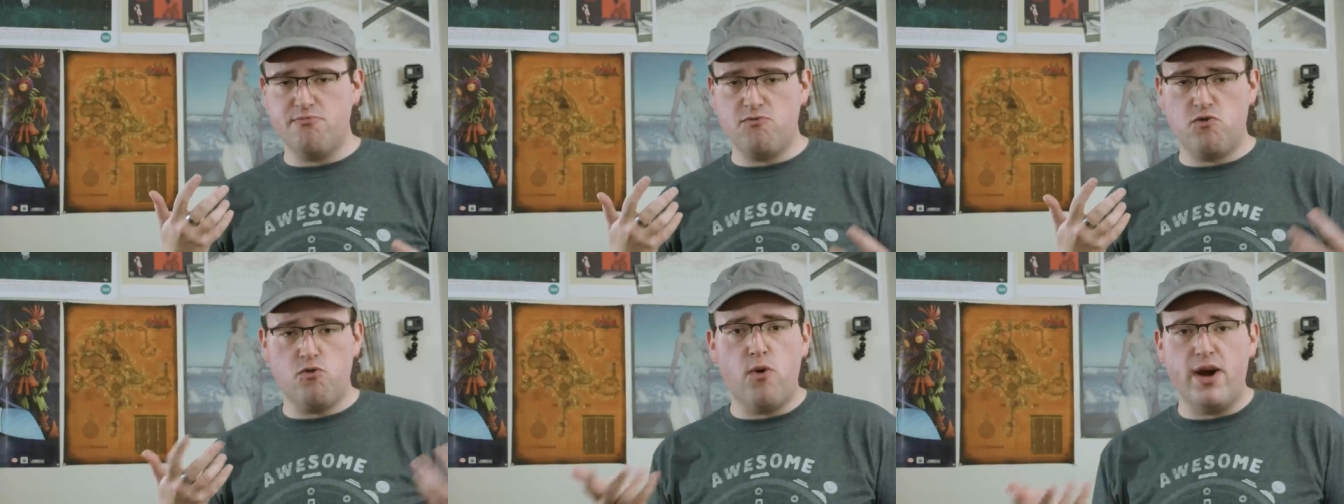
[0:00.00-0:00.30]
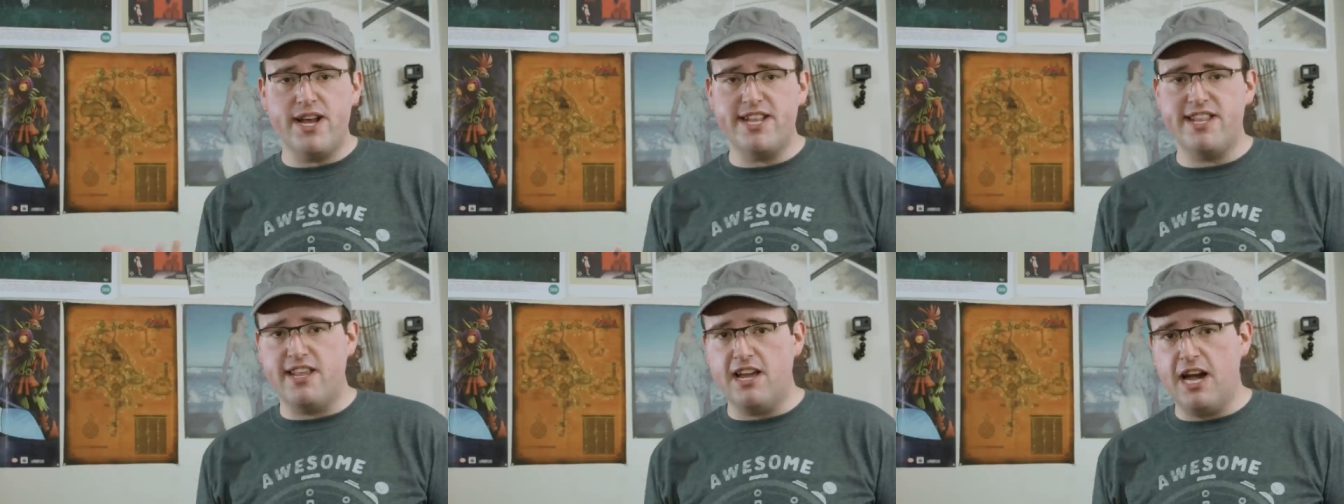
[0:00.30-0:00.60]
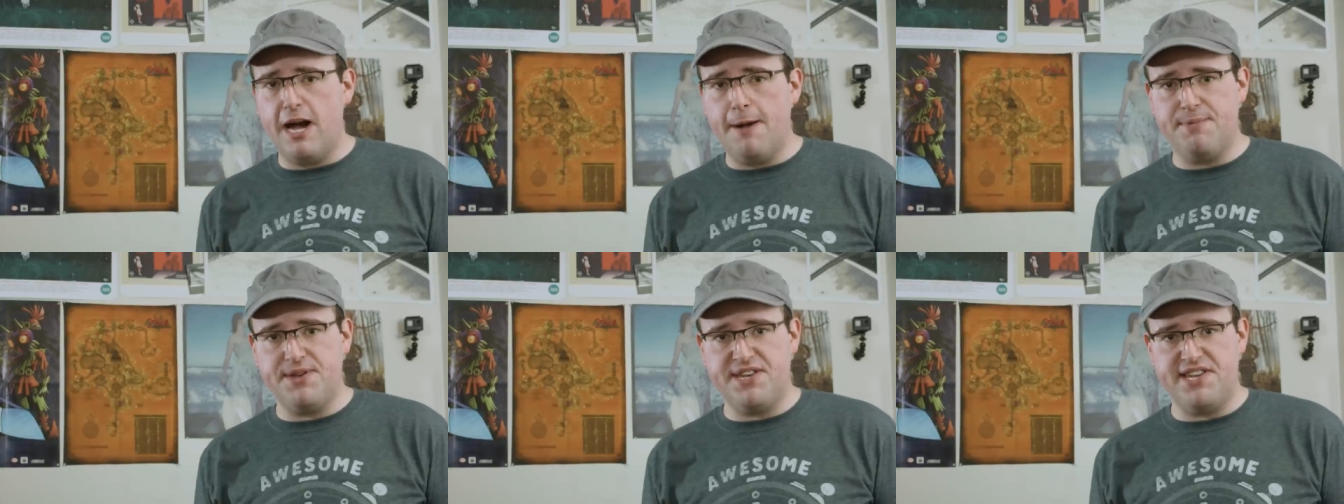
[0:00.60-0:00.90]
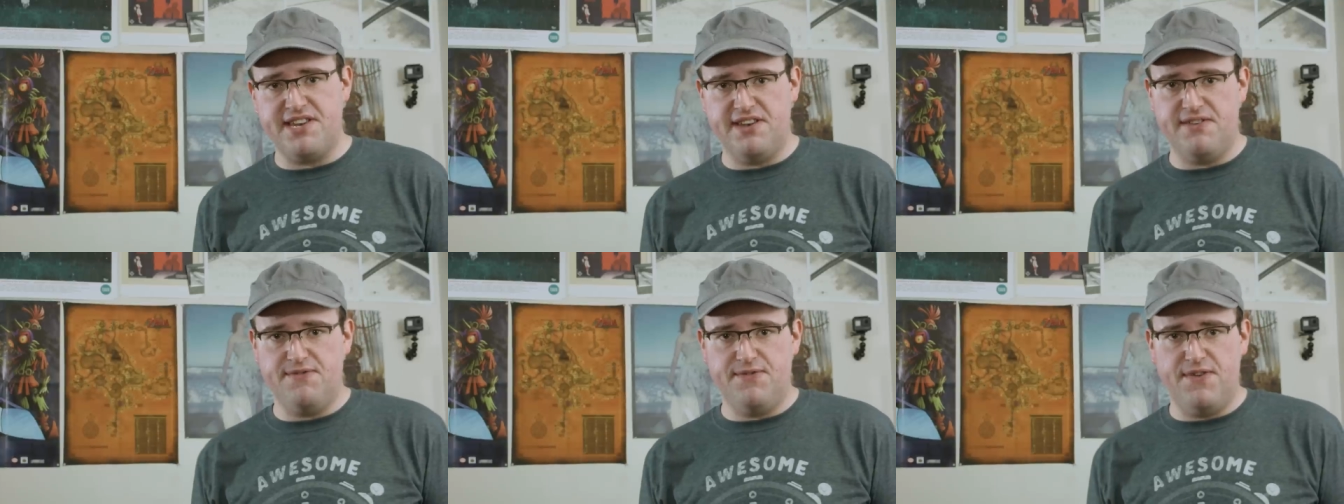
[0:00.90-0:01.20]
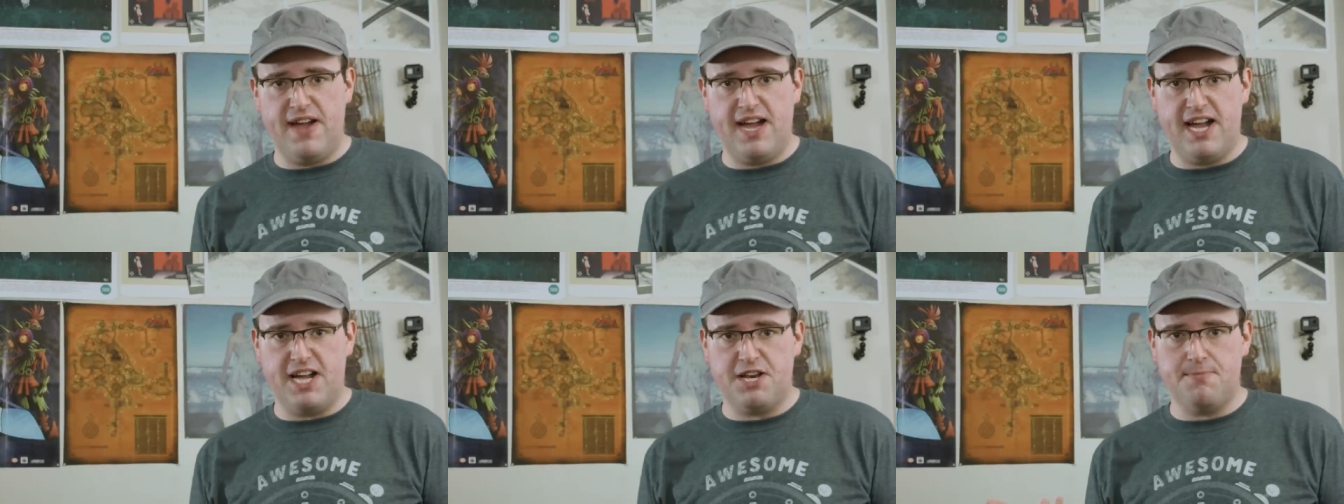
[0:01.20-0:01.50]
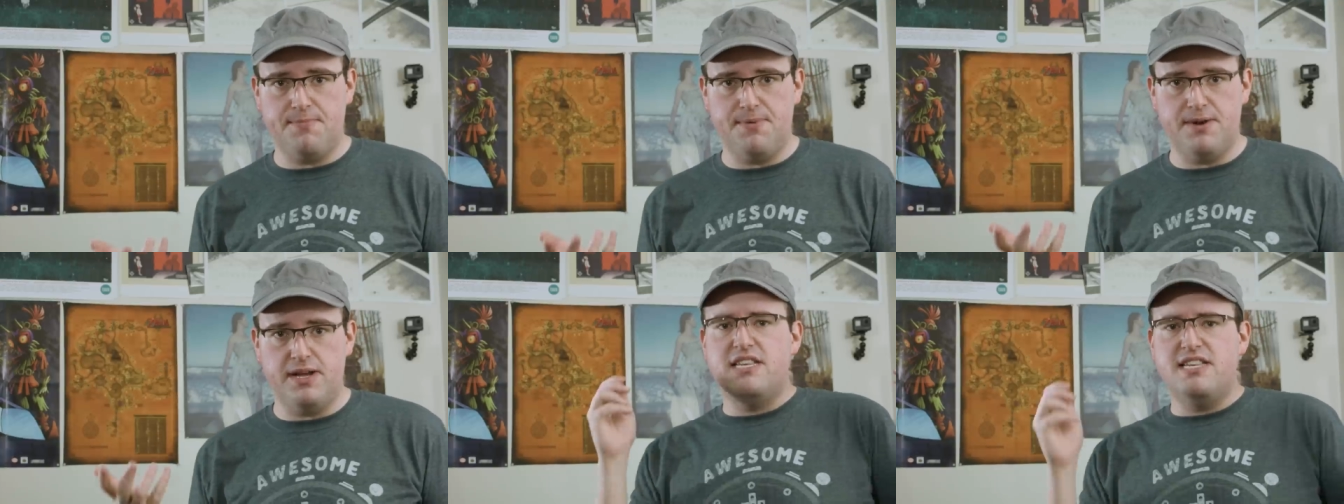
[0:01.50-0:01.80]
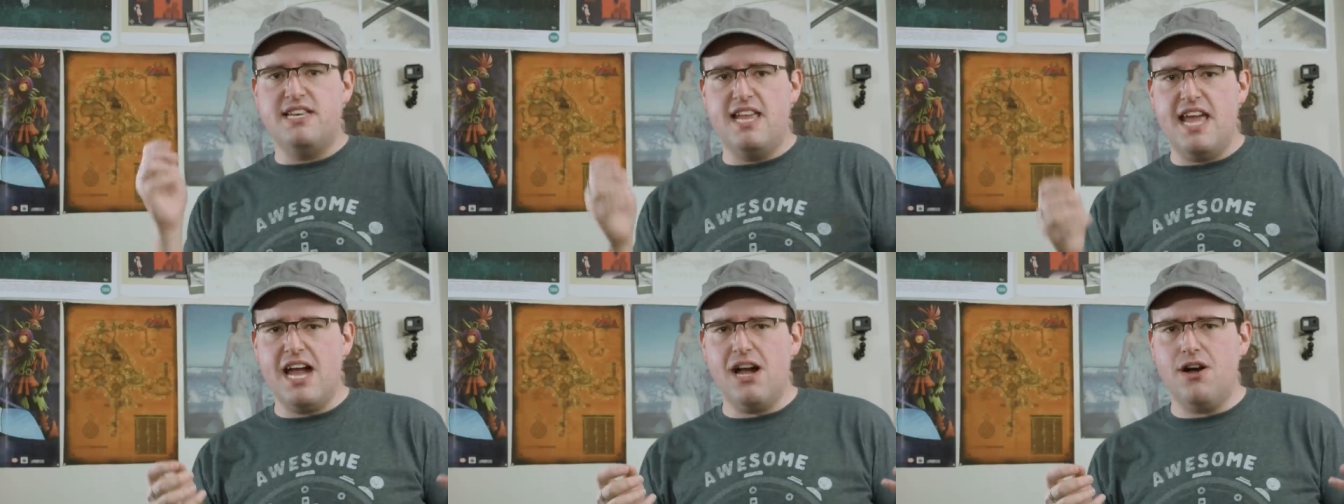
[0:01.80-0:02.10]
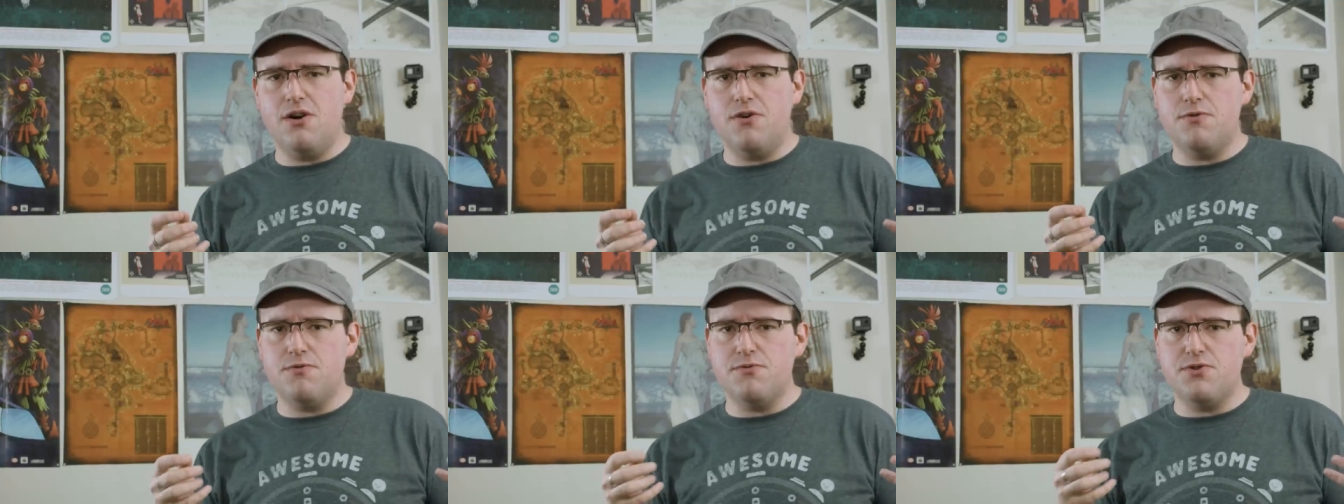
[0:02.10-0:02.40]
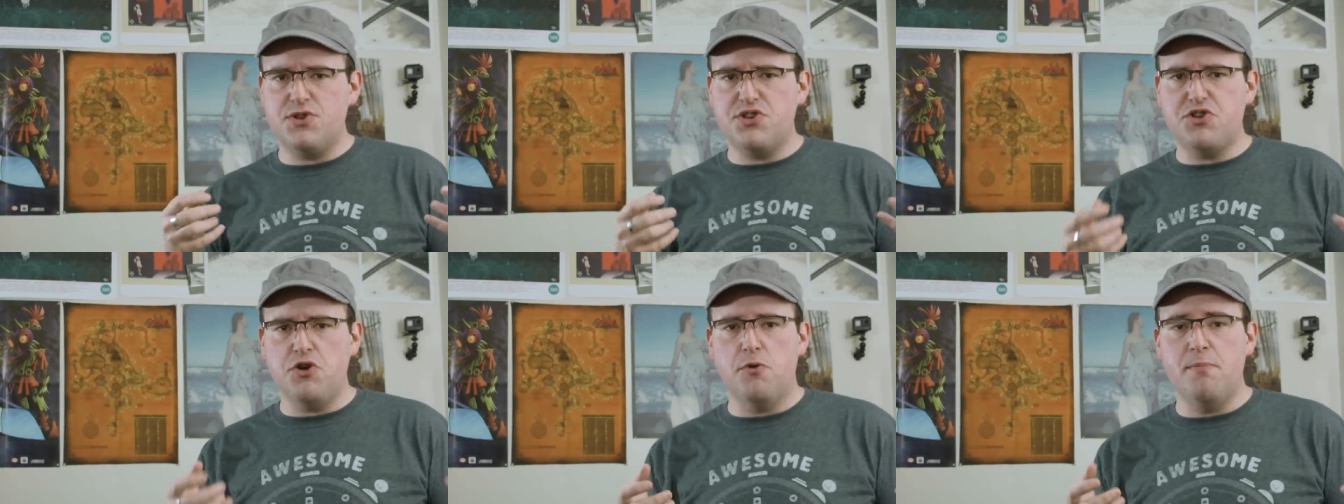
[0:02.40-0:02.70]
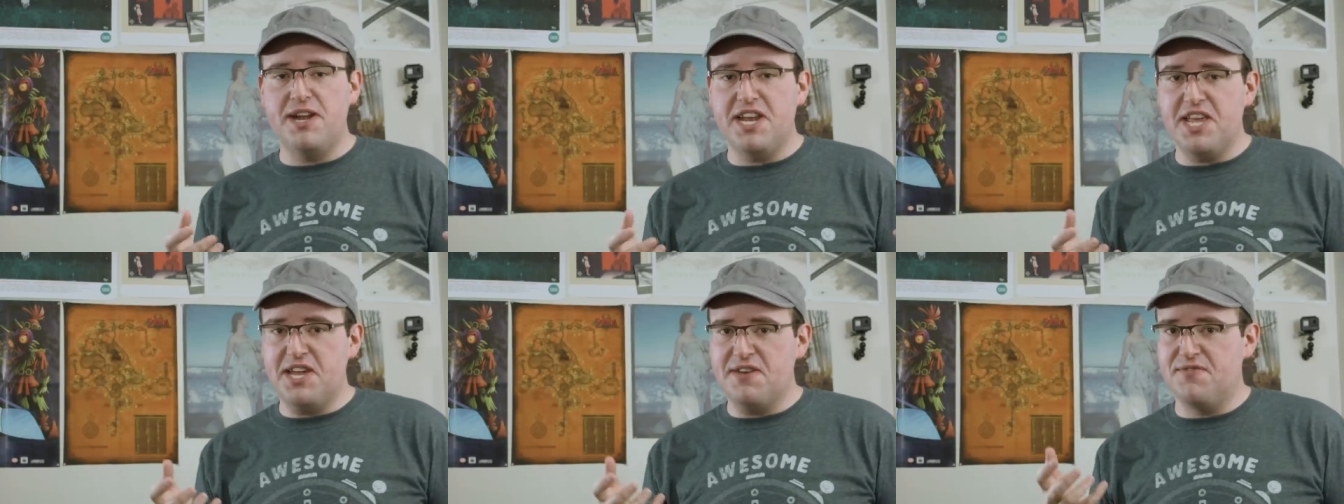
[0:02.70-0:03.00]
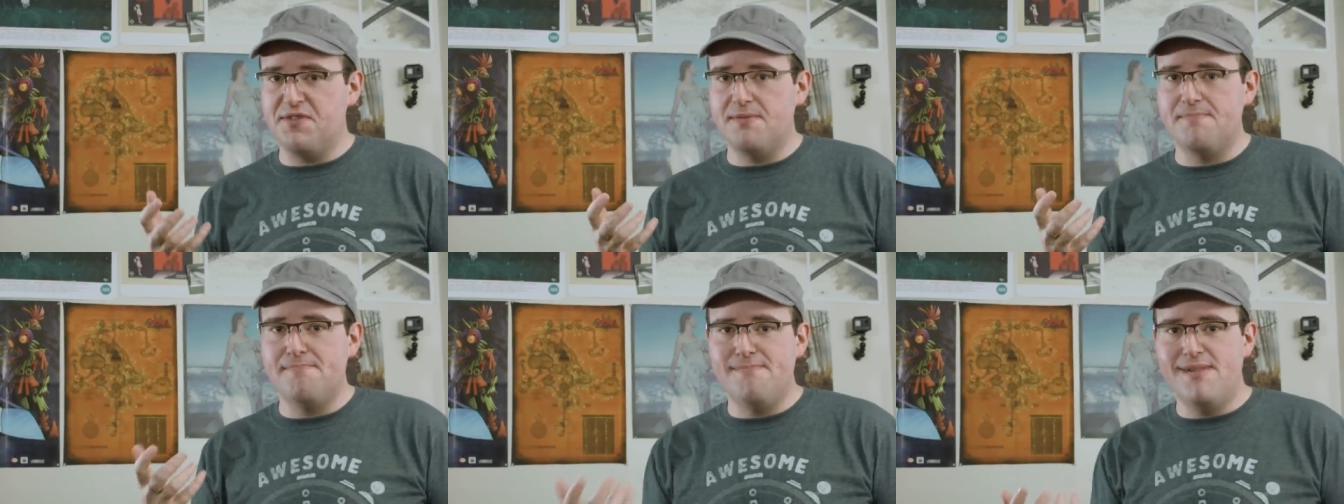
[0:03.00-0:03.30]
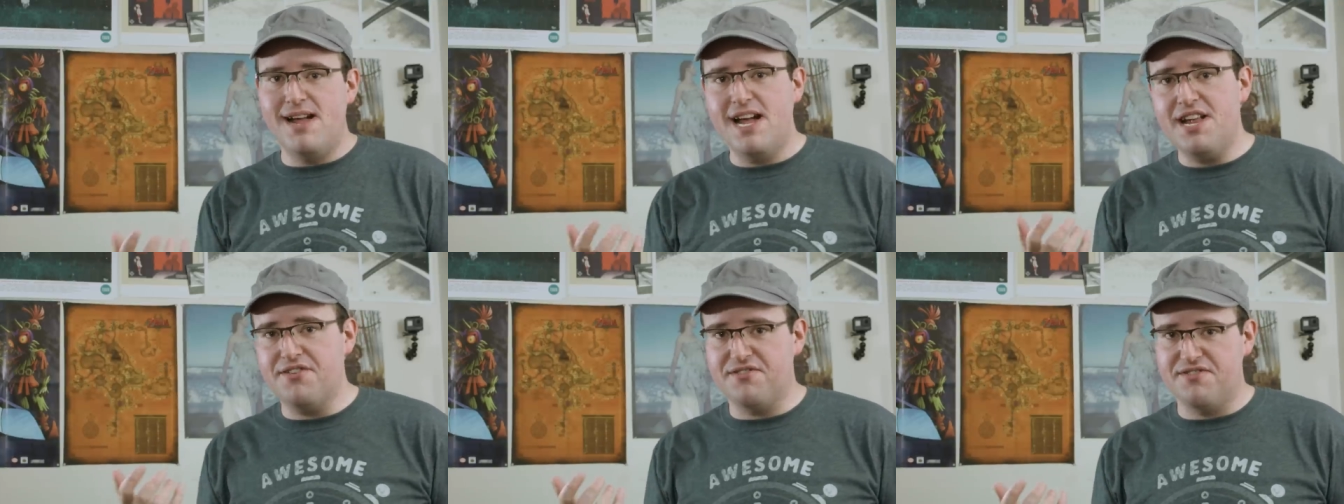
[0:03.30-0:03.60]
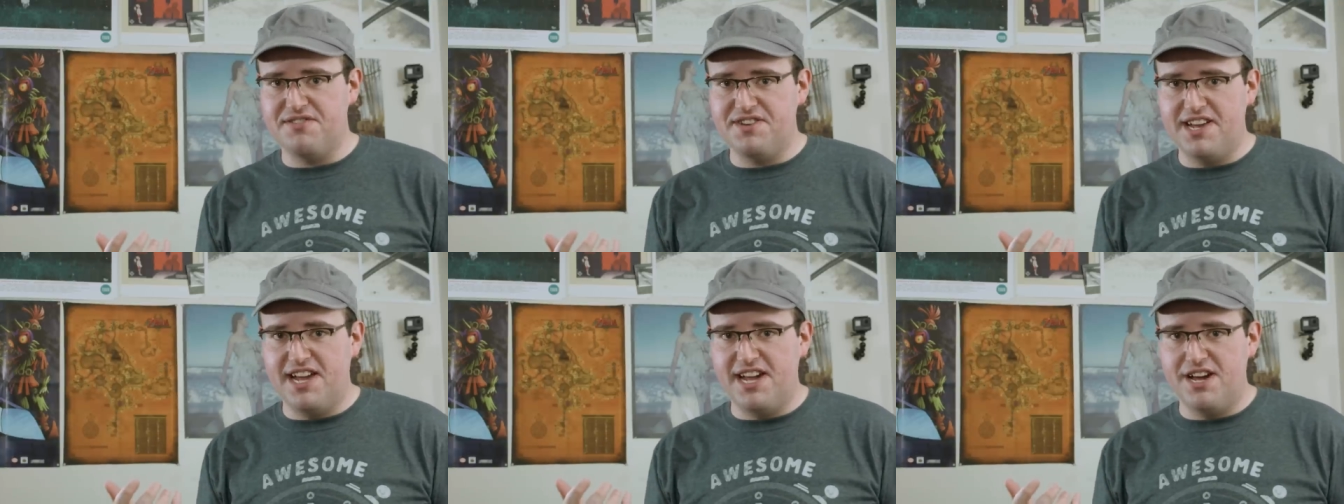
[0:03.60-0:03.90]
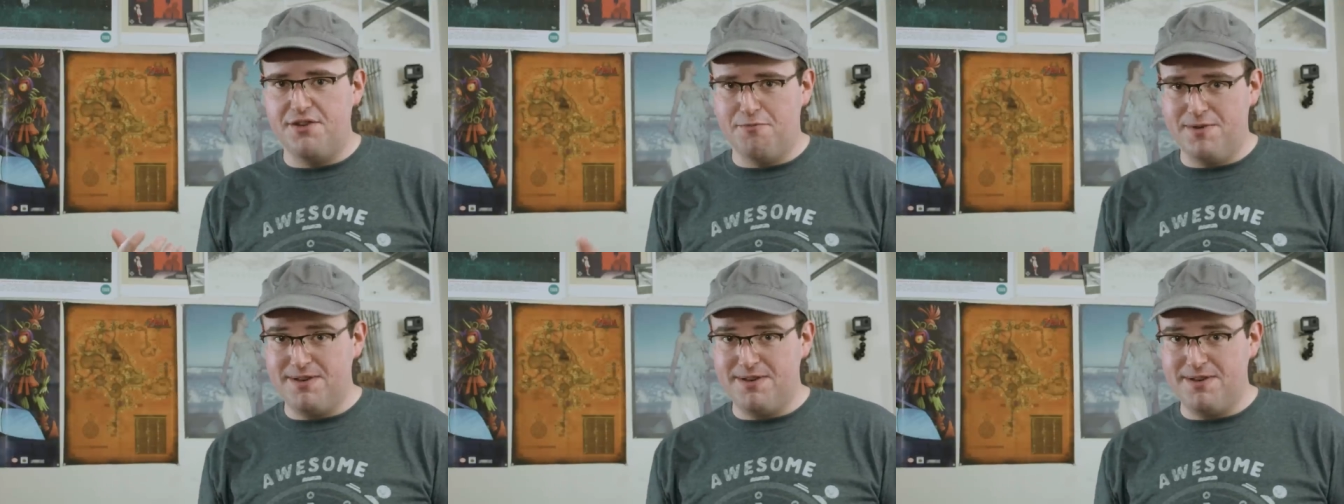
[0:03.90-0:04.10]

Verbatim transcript: quite the opposite, in fact, but now so many of the men are dead,